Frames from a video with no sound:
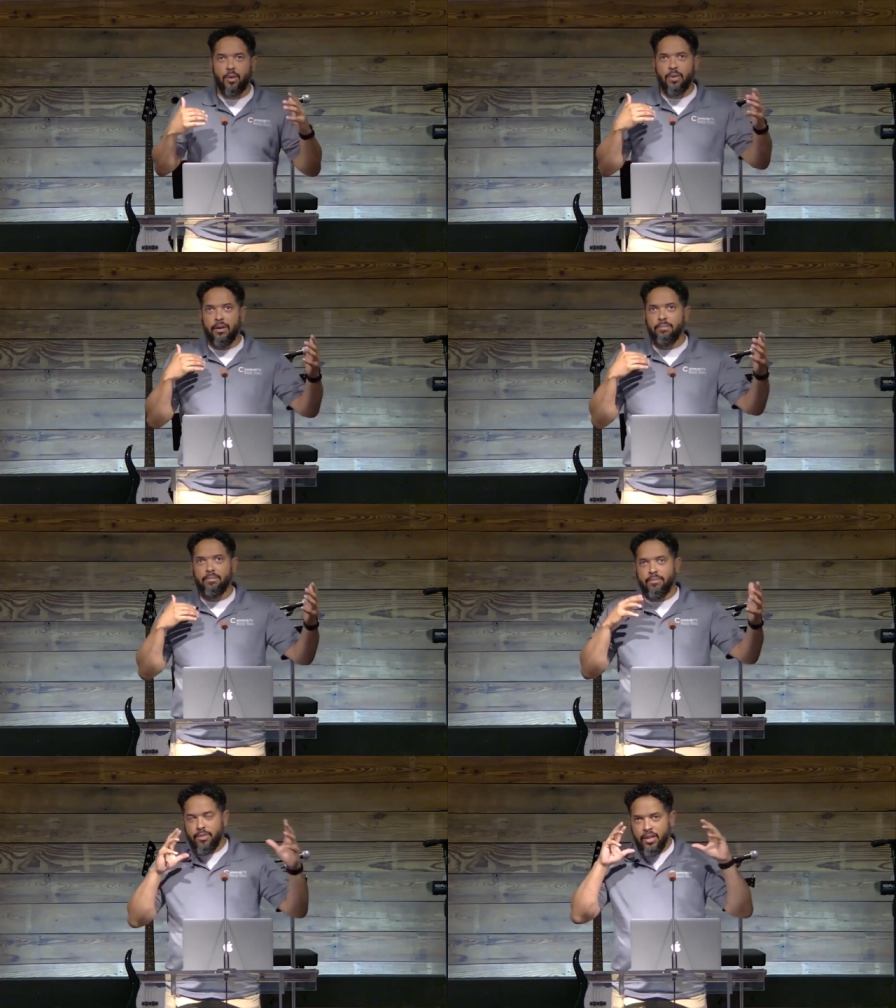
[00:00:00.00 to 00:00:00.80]
When I'm
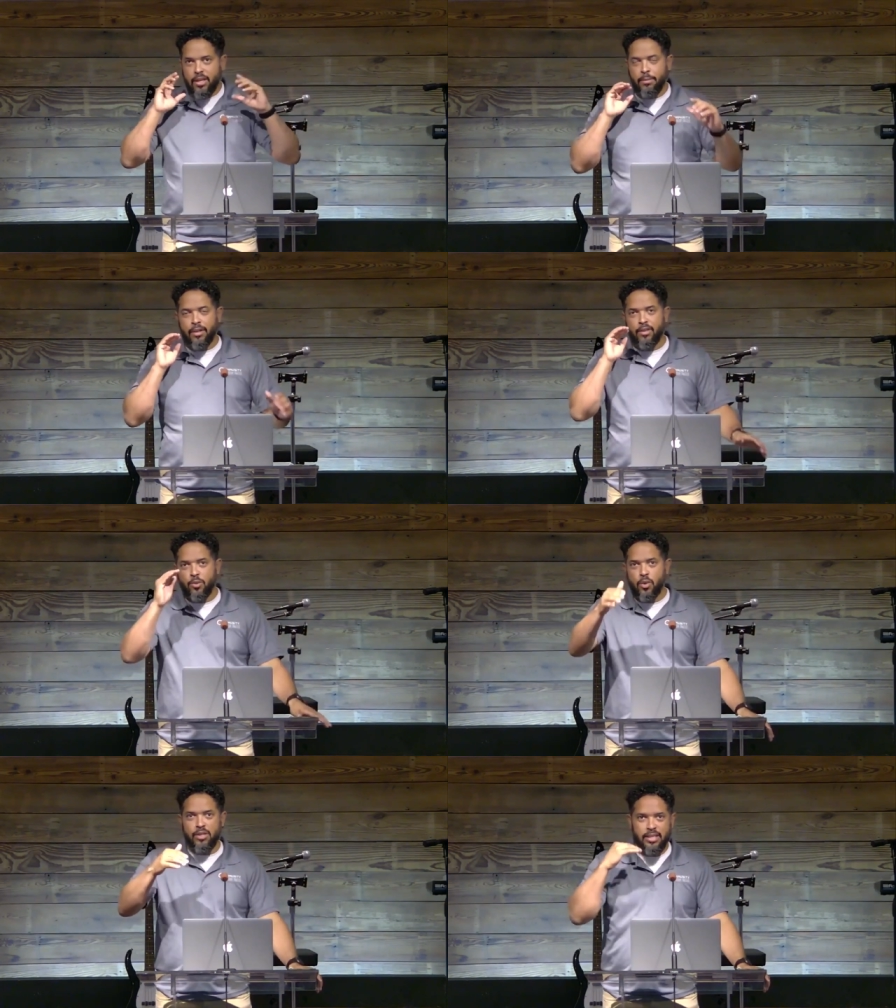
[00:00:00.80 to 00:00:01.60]
thinking about this
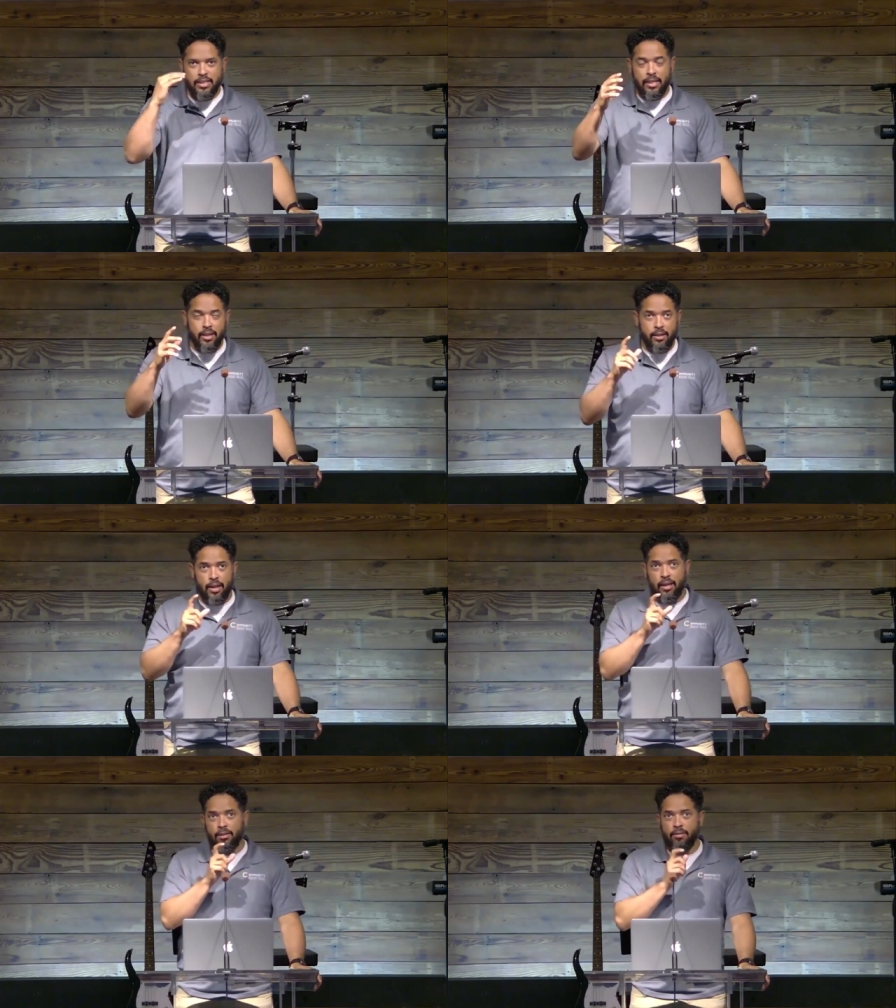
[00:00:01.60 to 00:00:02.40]
word seek,
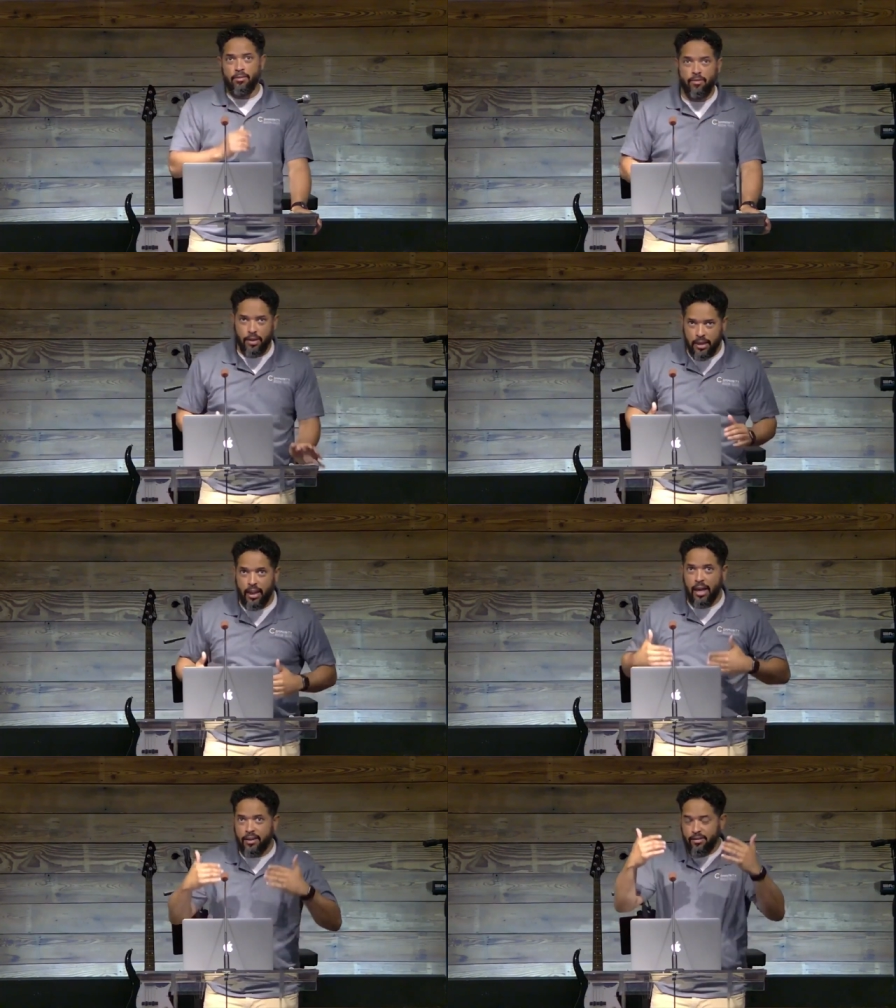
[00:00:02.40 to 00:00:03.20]
and in
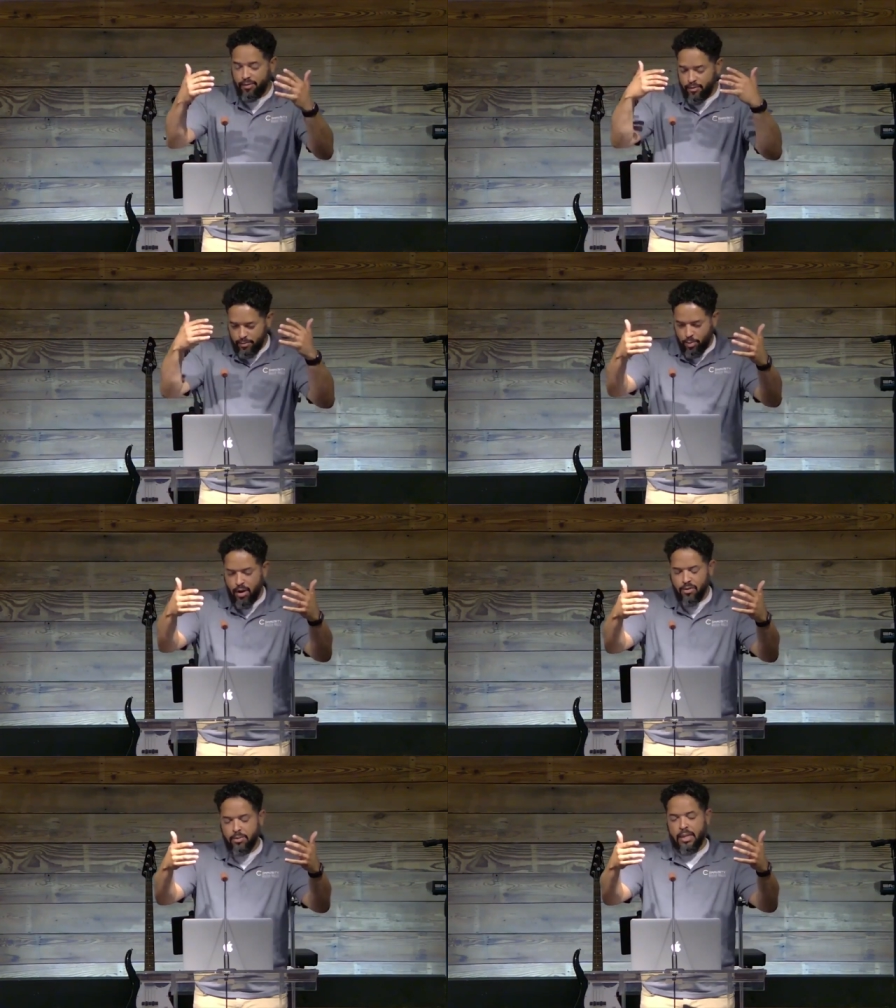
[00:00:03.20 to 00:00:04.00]
light of
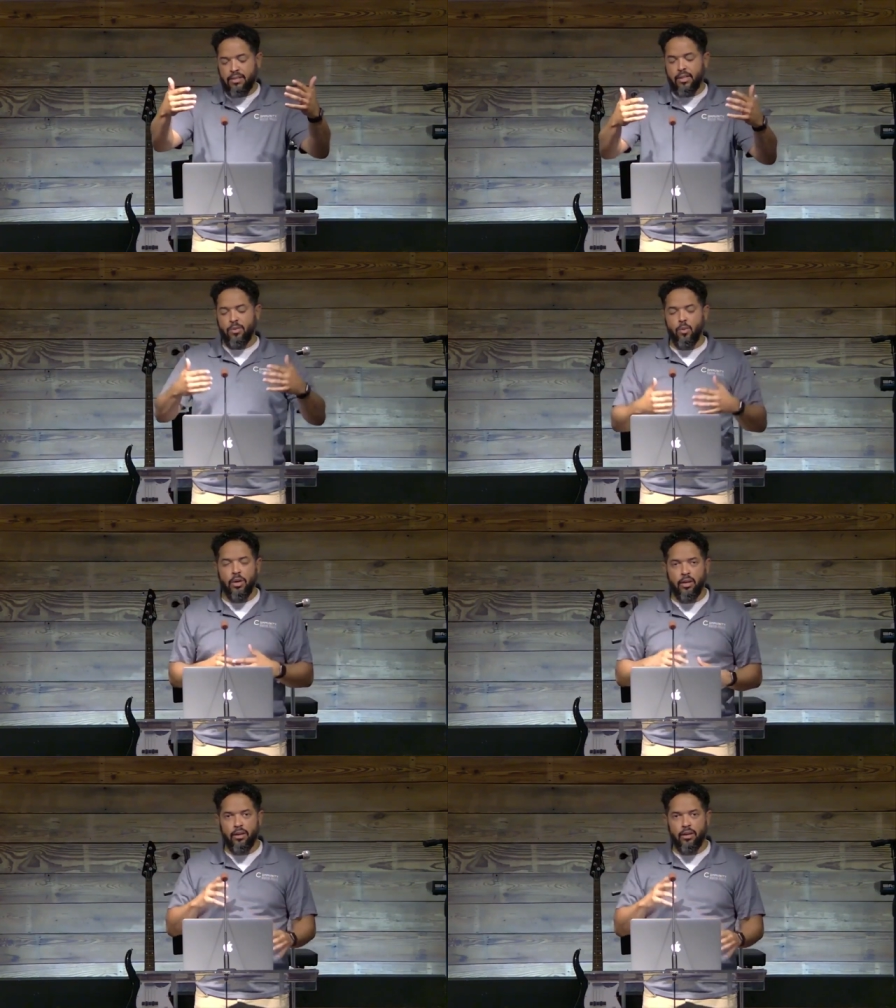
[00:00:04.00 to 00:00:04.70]
Proverbs 18:1,